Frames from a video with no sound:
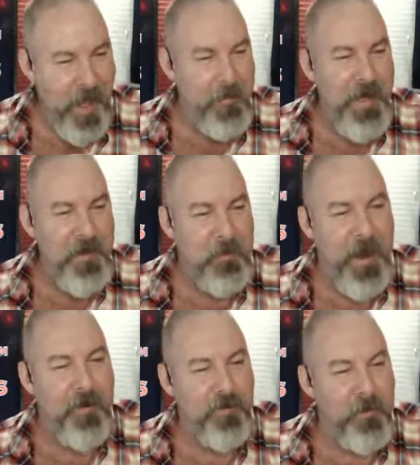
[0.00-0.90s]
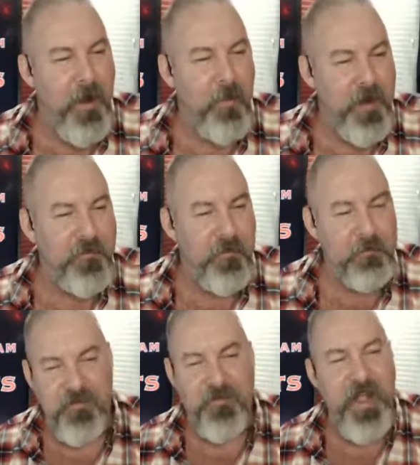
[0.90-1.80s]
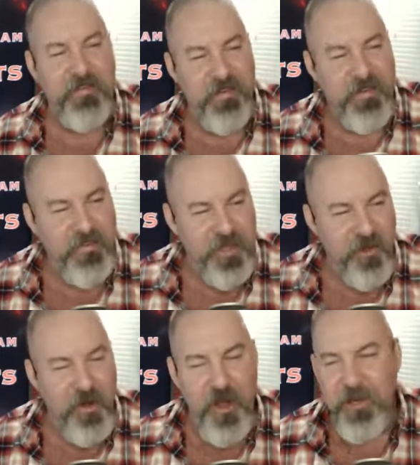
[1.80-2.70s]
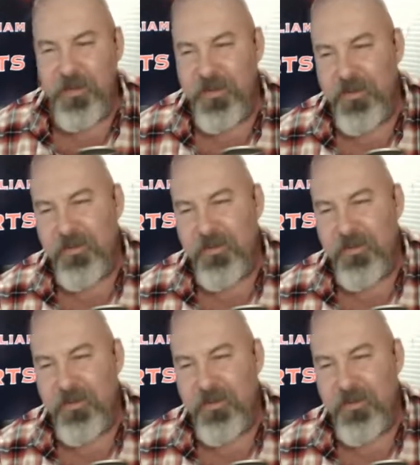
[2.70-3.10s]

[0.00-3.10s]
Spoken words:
I bet your parents bought whatever device it is that you're on.